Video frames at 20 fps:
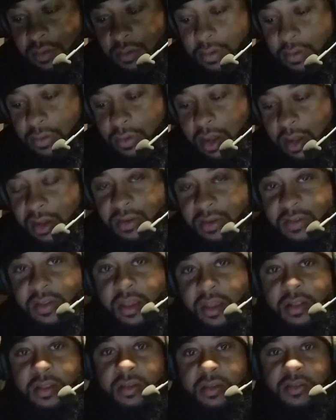You gotta
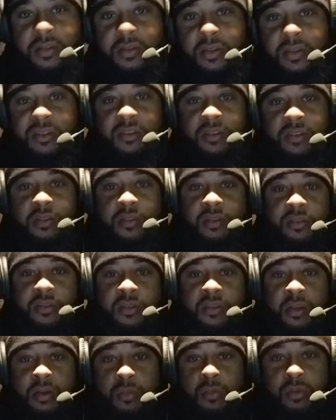understand this.
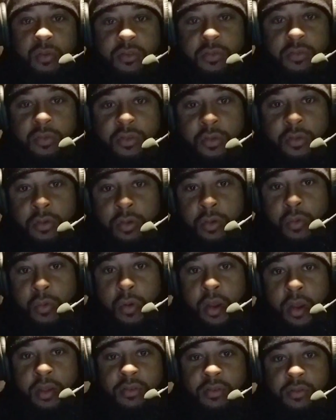What's going on,
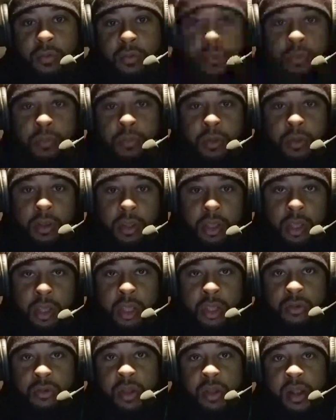Quiet Storm?
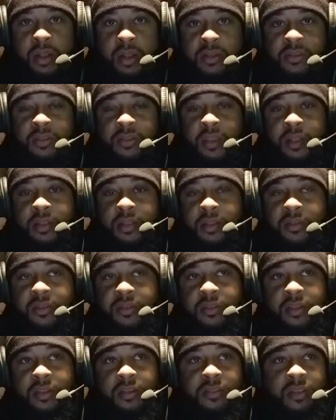You gotta understand
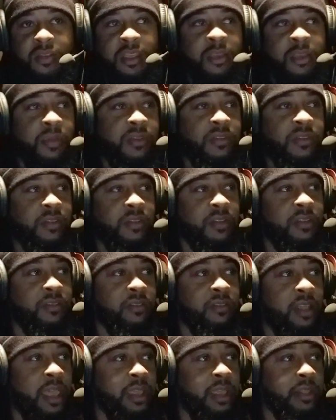this image and
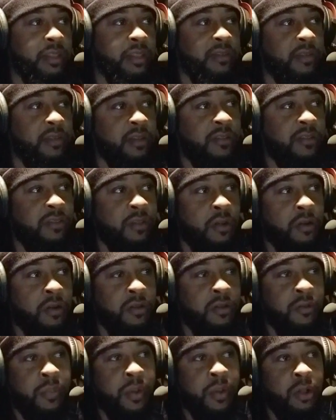this likeness that it's
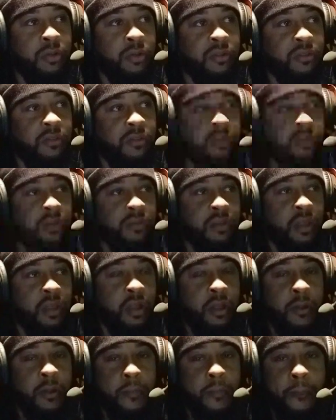talking about is
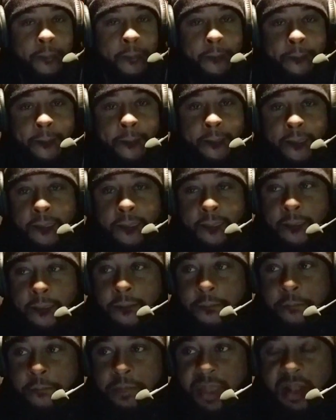
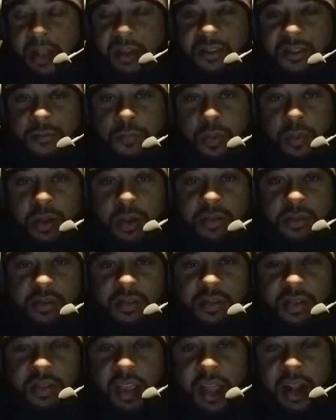it expresses
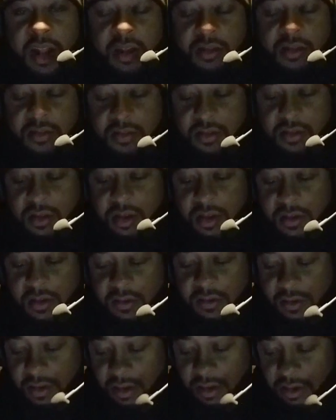status.
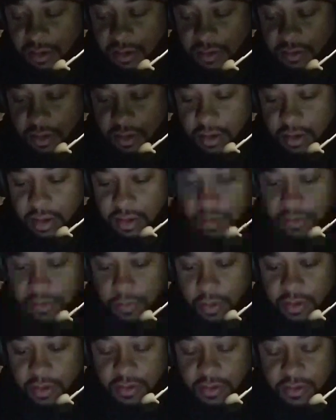It
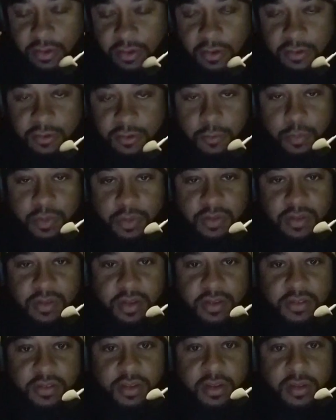expresses also
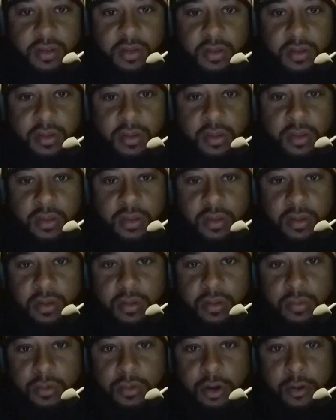position.
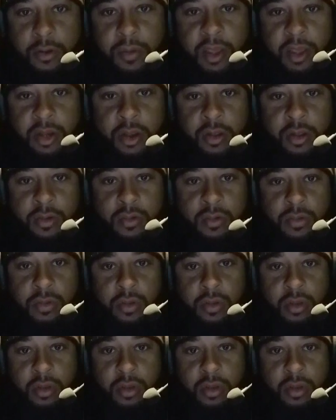What up, A Dog?